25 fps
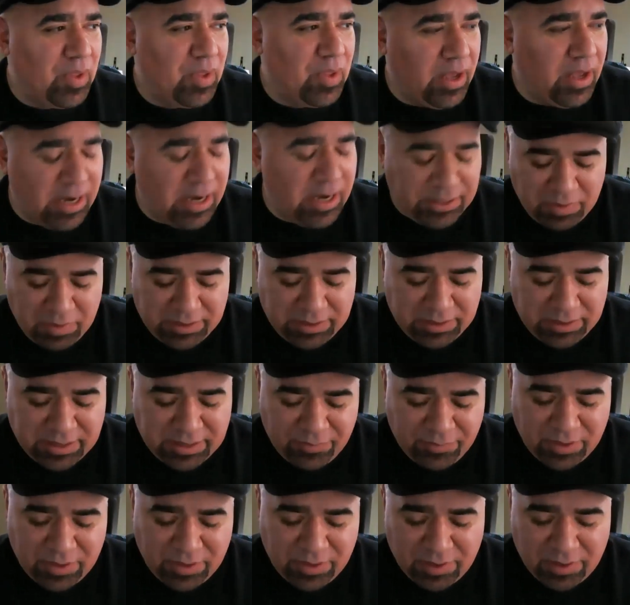And I told
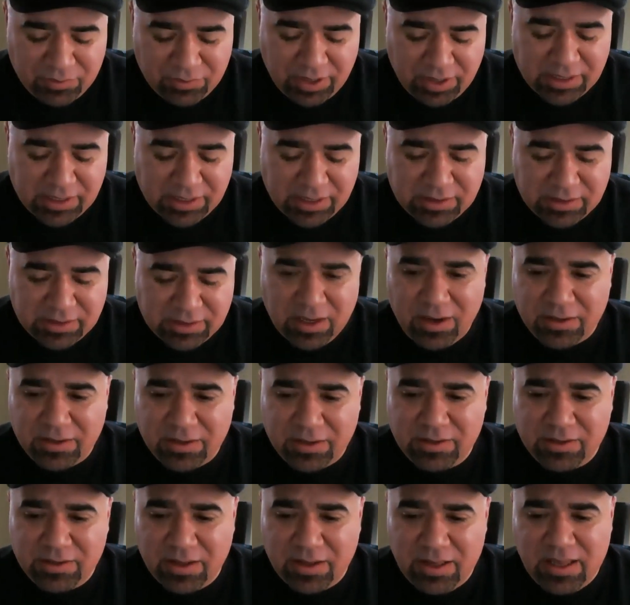myself when I was writing
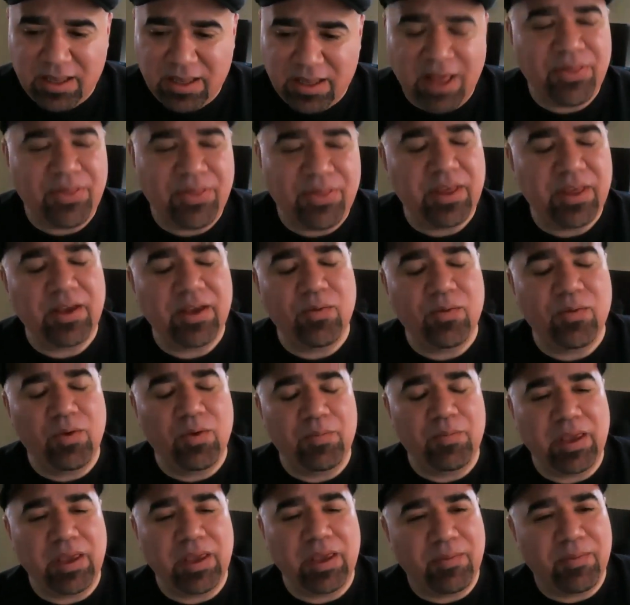songs, nothing will
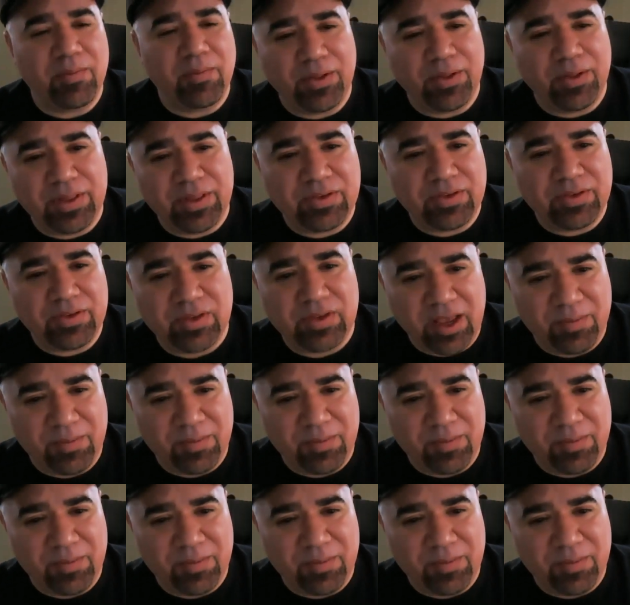be about this time